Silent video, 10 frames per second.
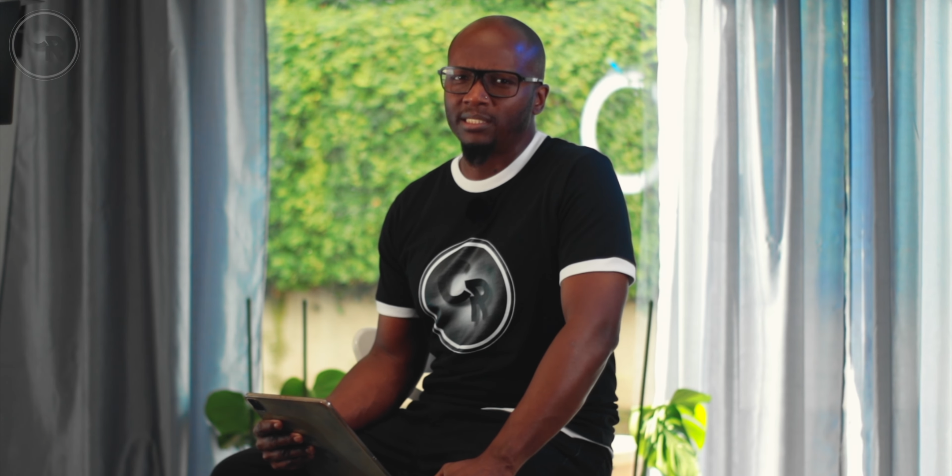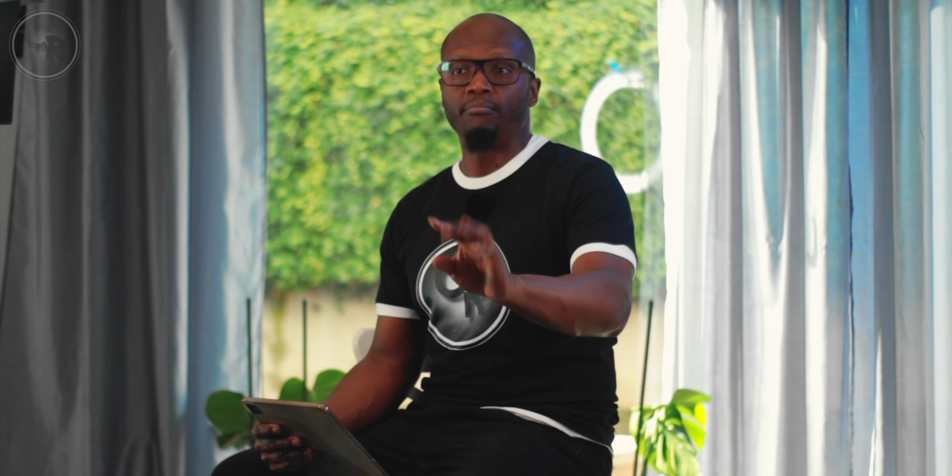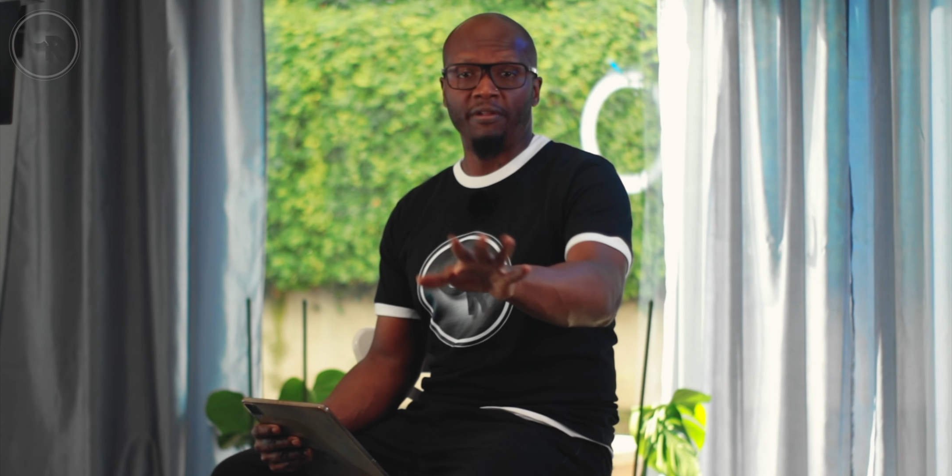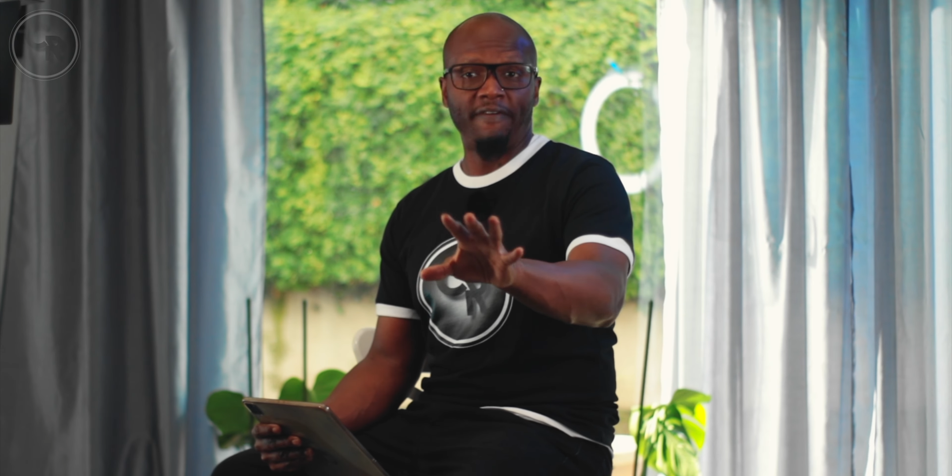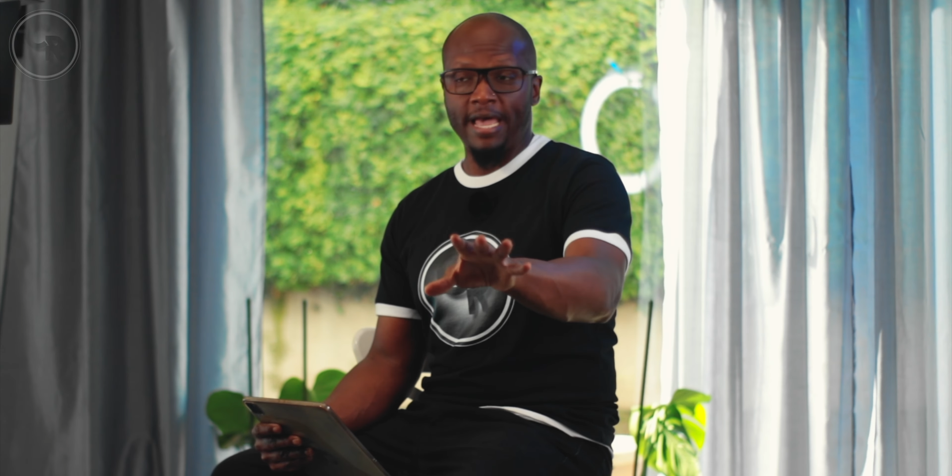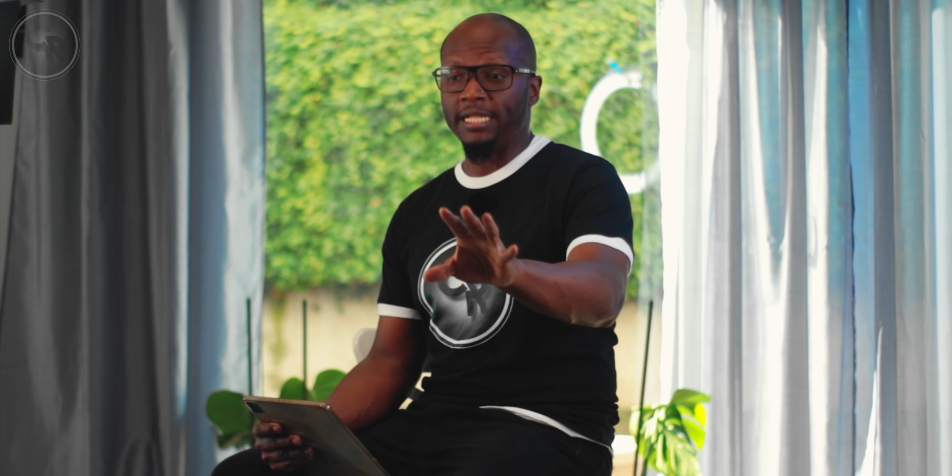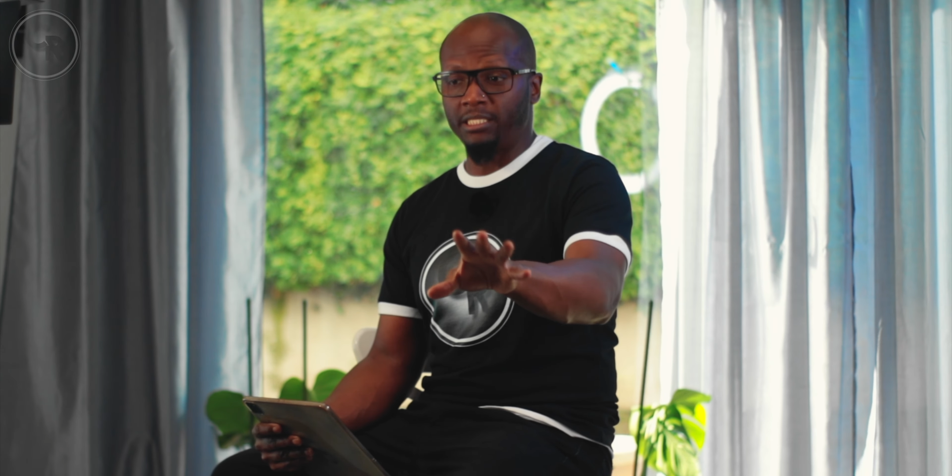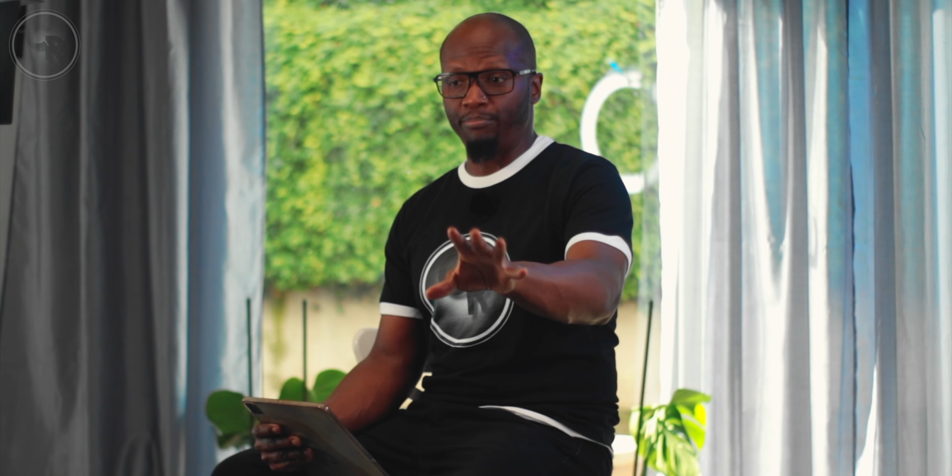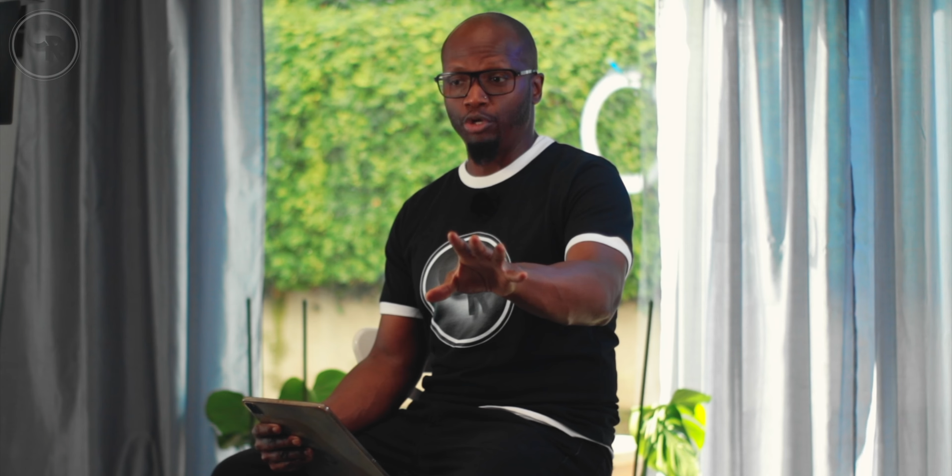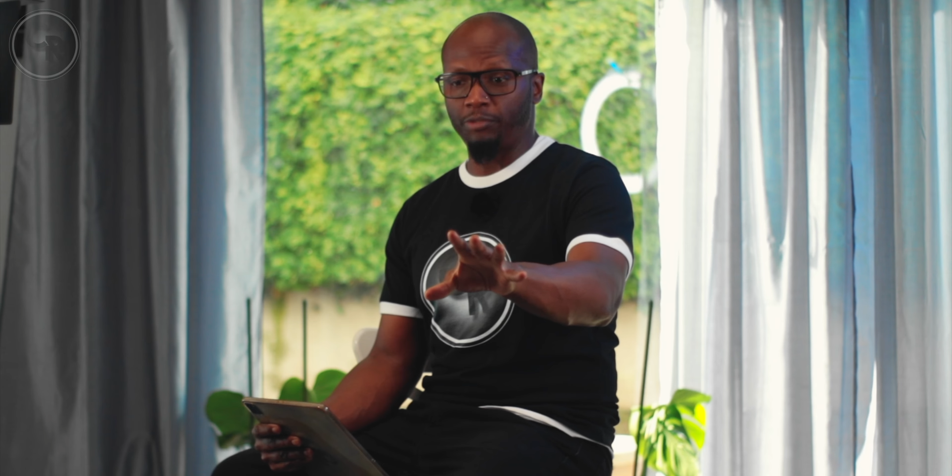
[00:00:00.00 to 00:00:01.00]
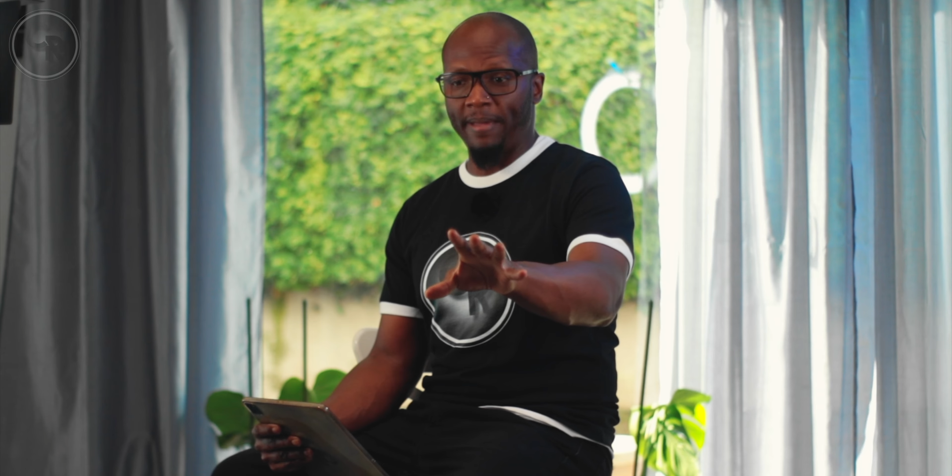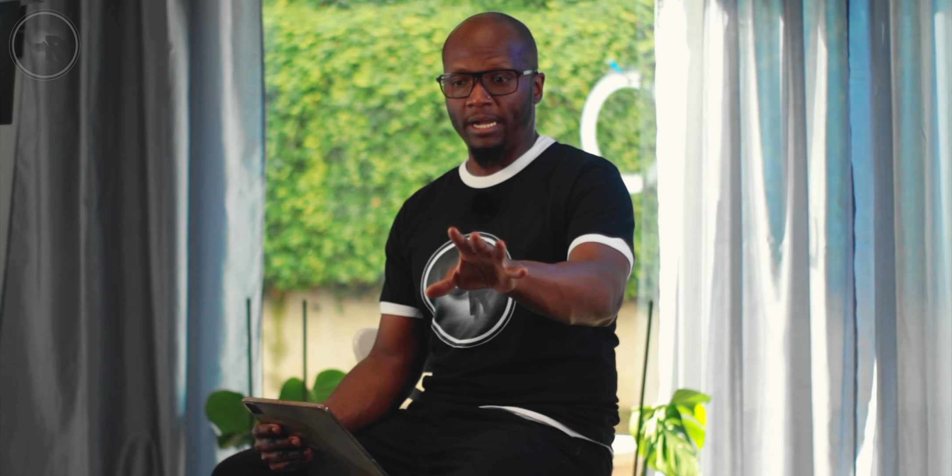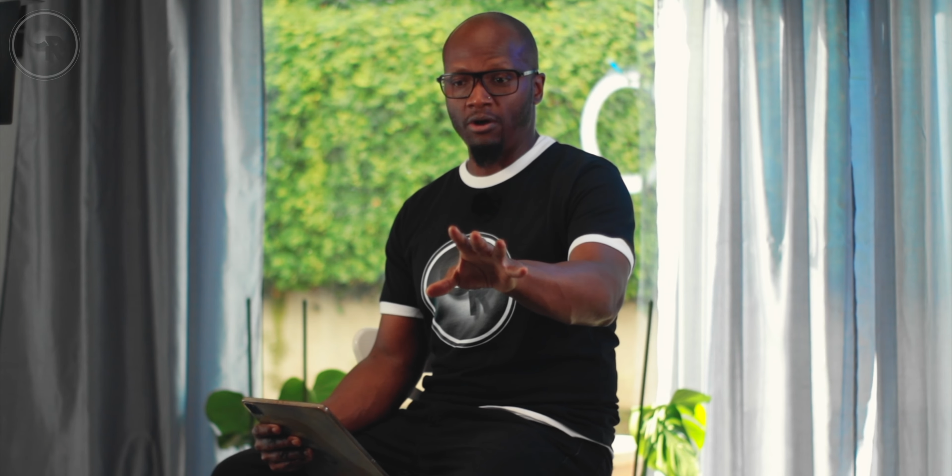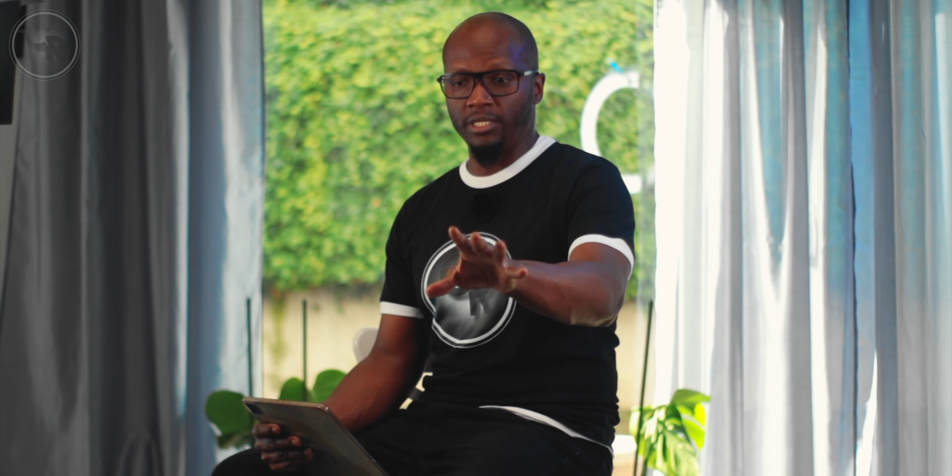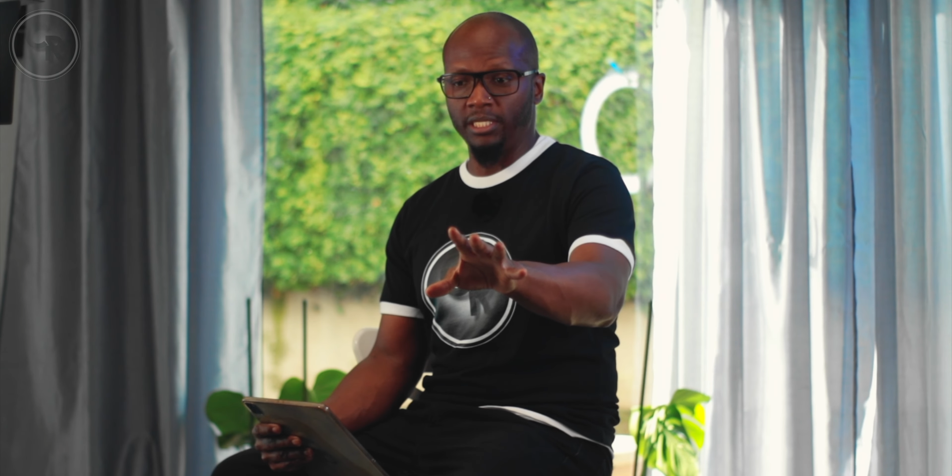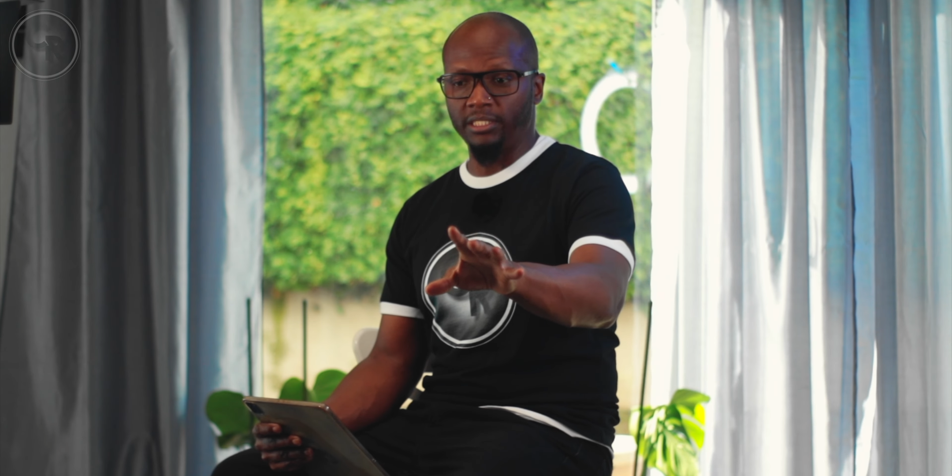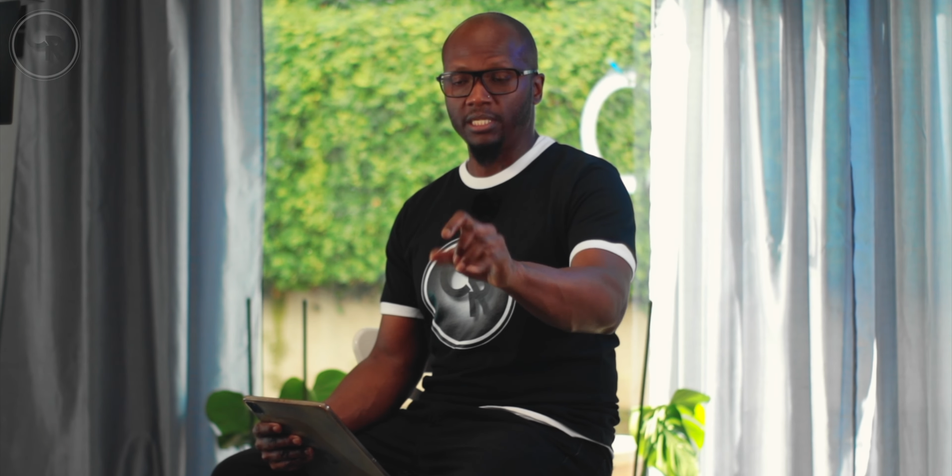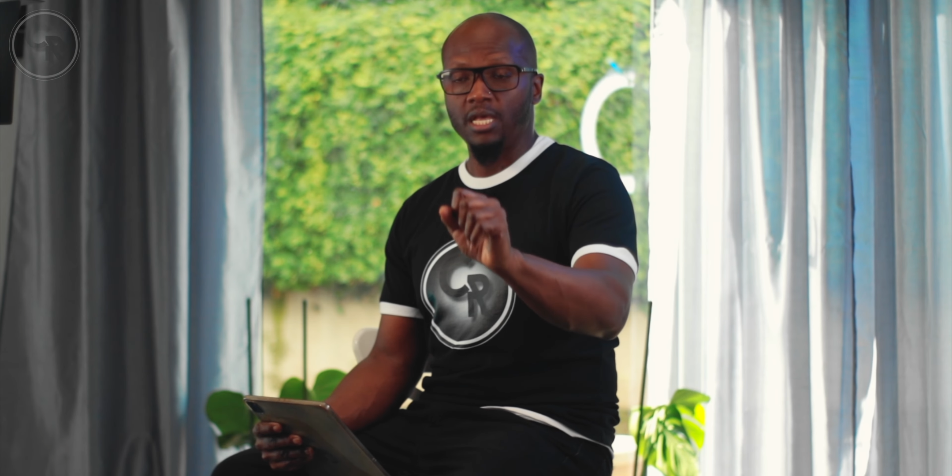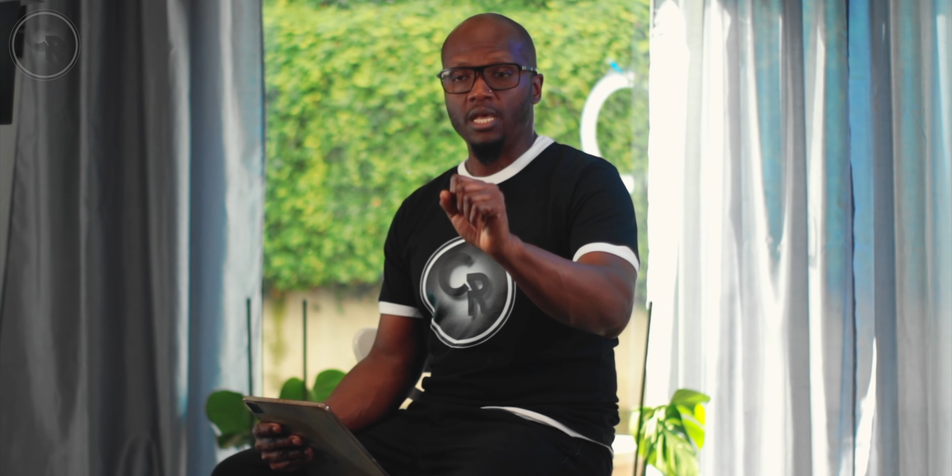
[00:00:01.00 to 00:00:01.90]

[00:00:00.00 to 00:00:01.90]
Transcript: But if I had some pushback on this,